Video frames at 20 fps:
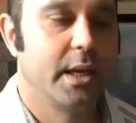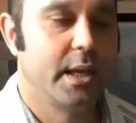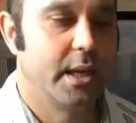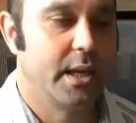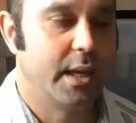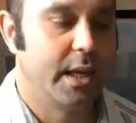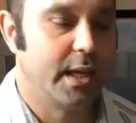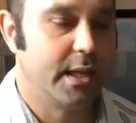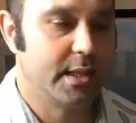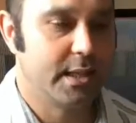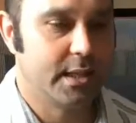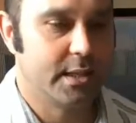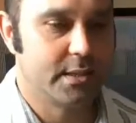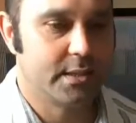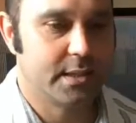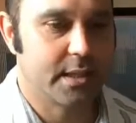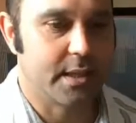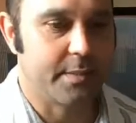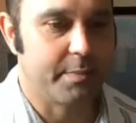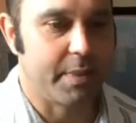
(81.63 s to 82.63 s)
And then
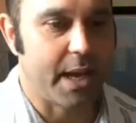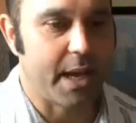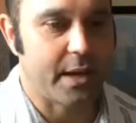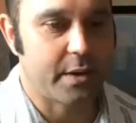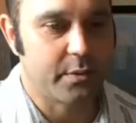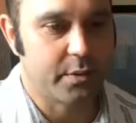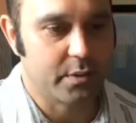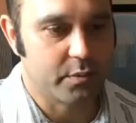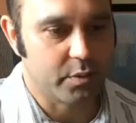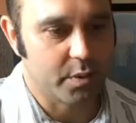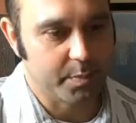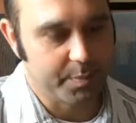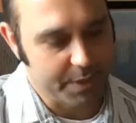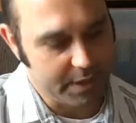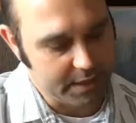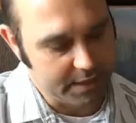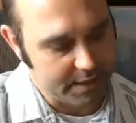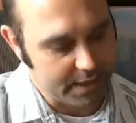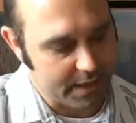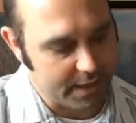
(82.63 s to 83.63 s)
to get back, we'd
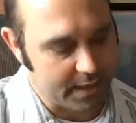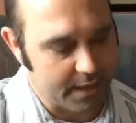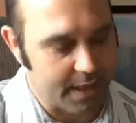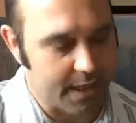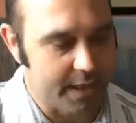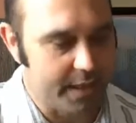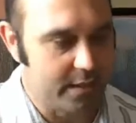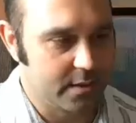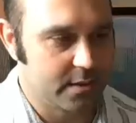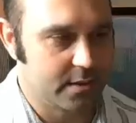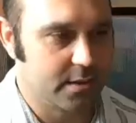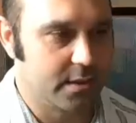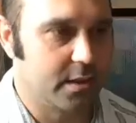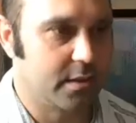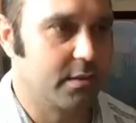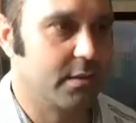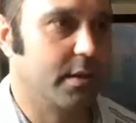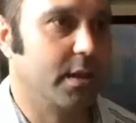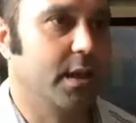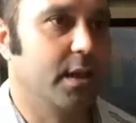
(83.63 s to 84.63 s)
repeat that highest
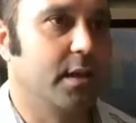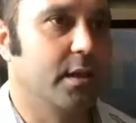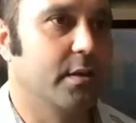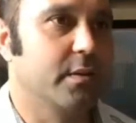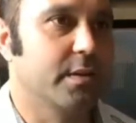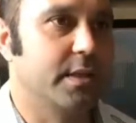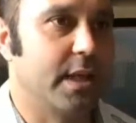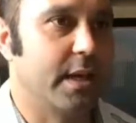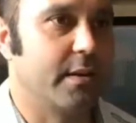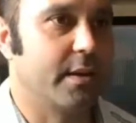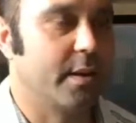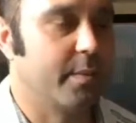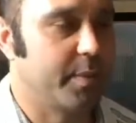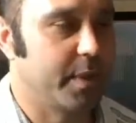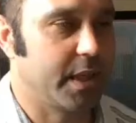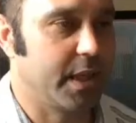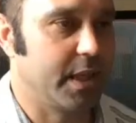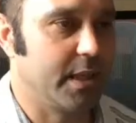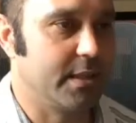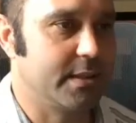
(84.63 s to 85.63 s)
note and go down, up
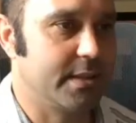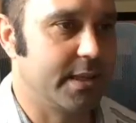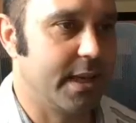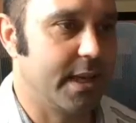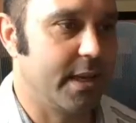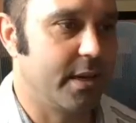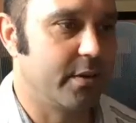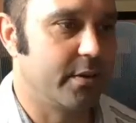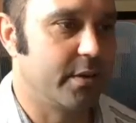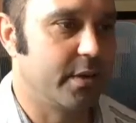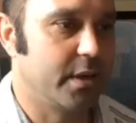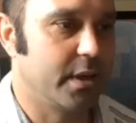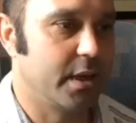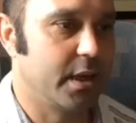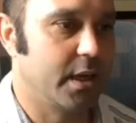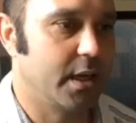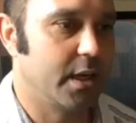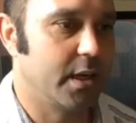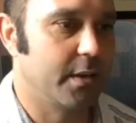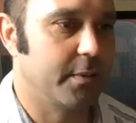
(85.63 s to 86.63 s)
again, down,
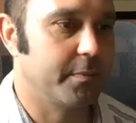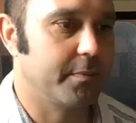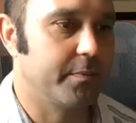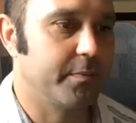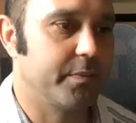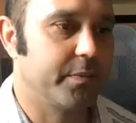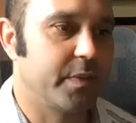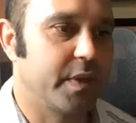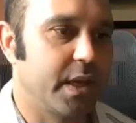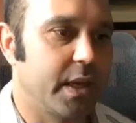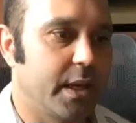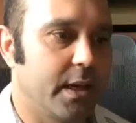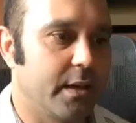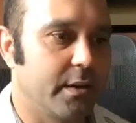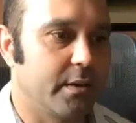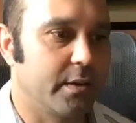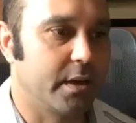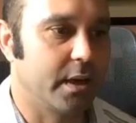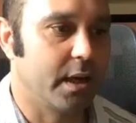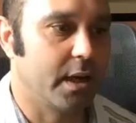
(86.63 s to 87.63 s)
up,
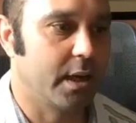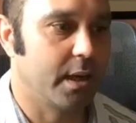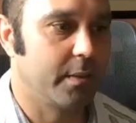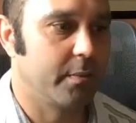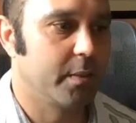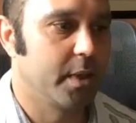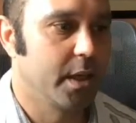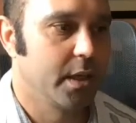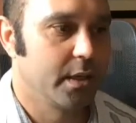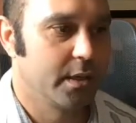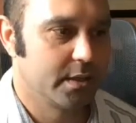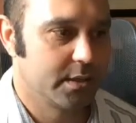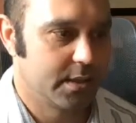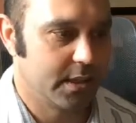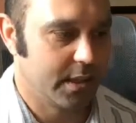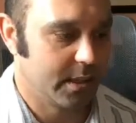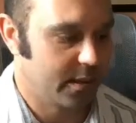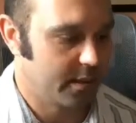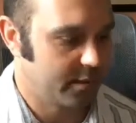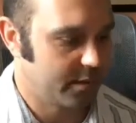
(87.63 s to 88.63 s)
down, up,
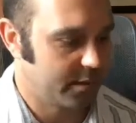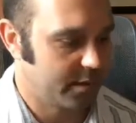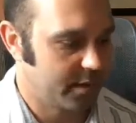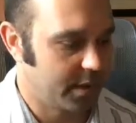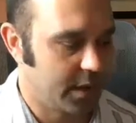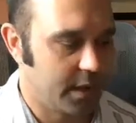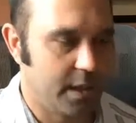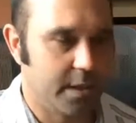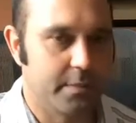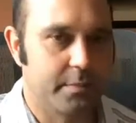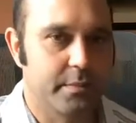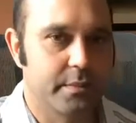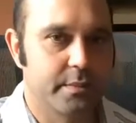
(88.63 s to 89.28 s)
down, up.